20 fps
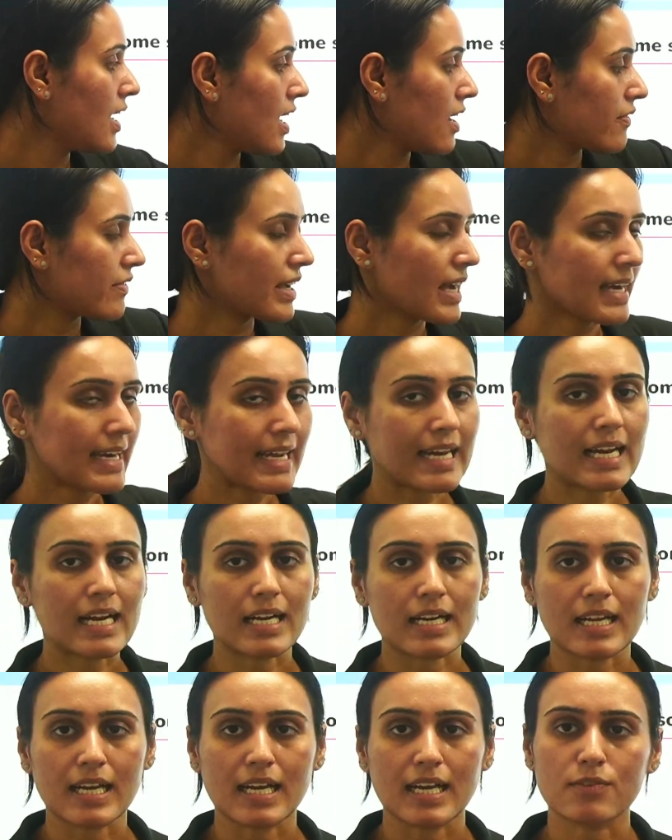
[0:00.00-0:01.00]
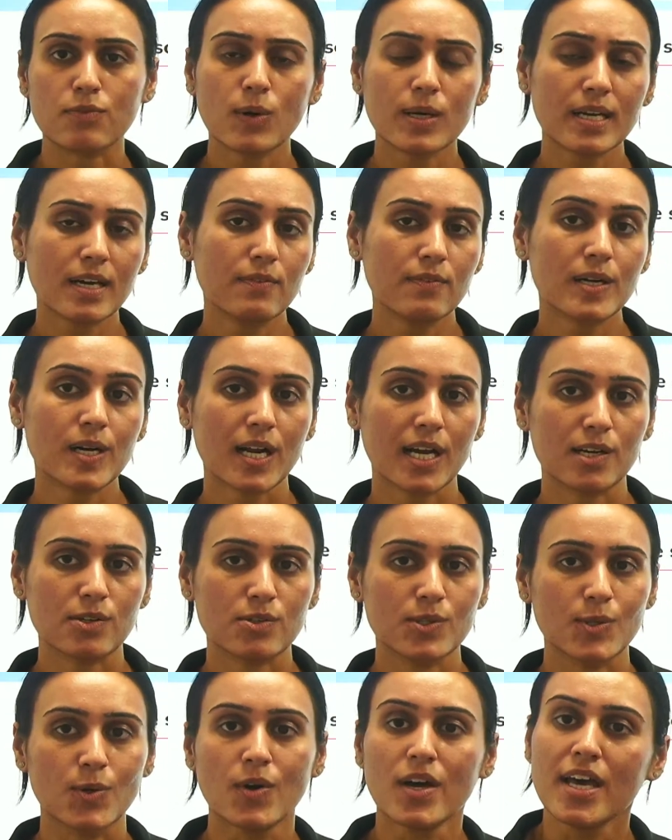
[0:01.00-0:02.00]
We are heating it. What are we trying to
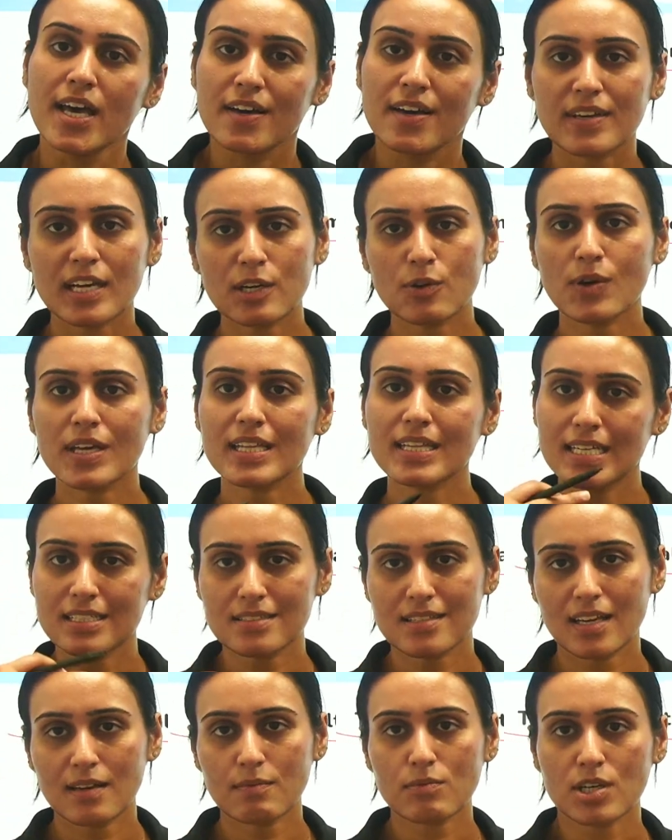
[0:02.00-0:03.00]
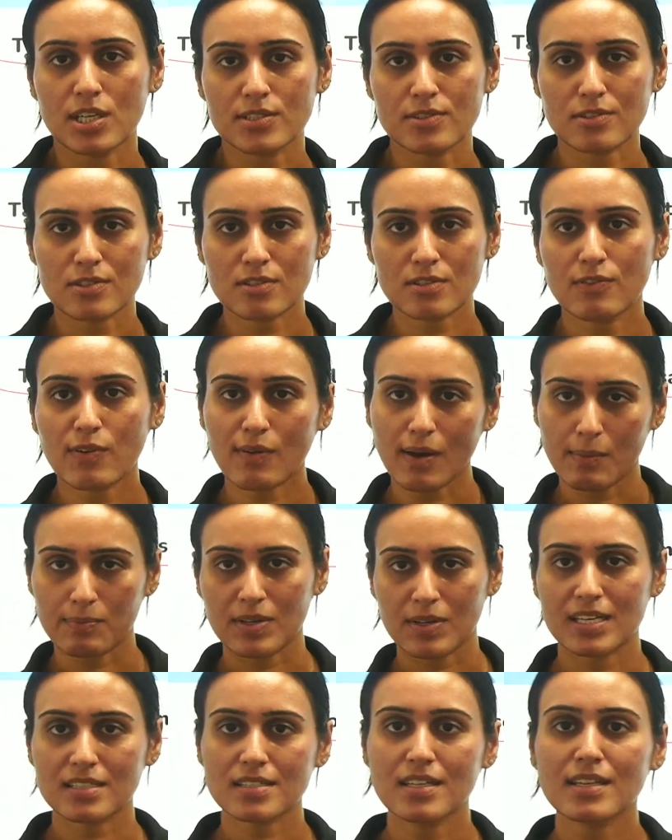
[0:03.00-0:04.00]
do? We are doing that same process of
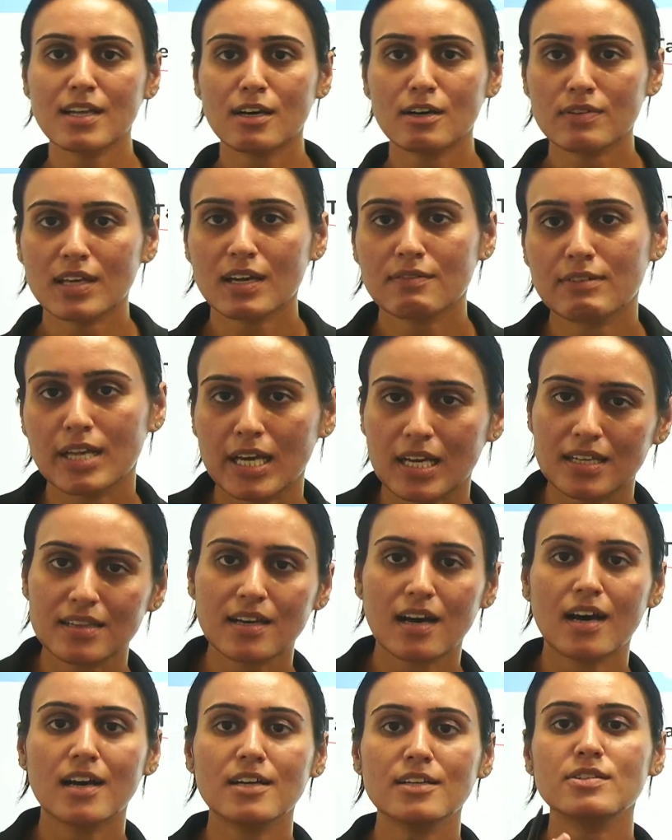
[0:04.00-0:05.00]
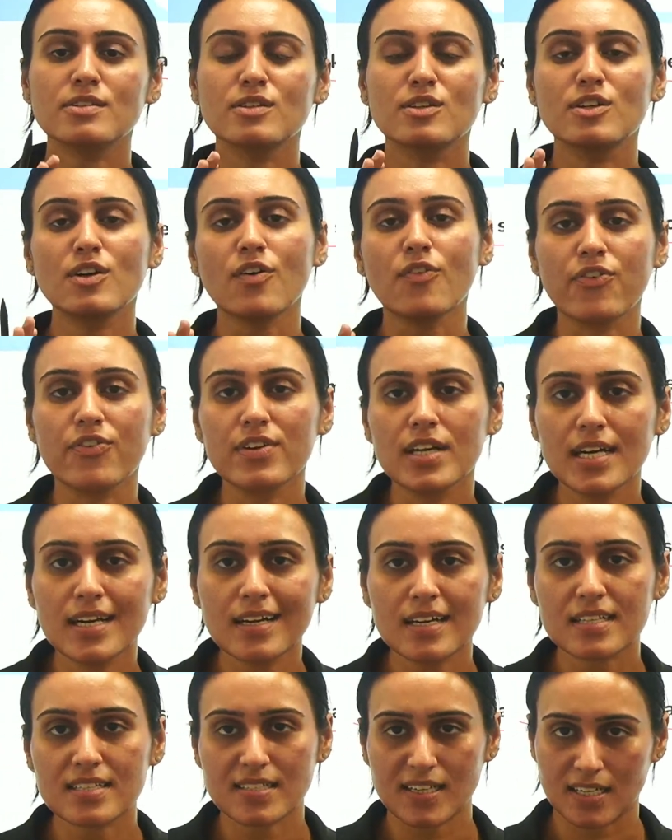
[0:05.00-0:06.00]
evaporation. Now we have taken a different
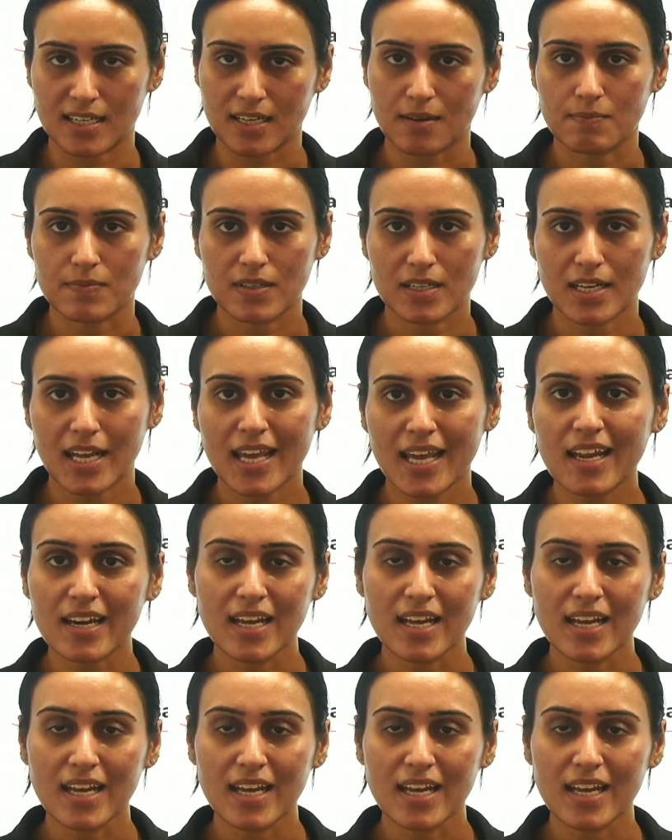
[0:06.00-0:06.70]
setup, right?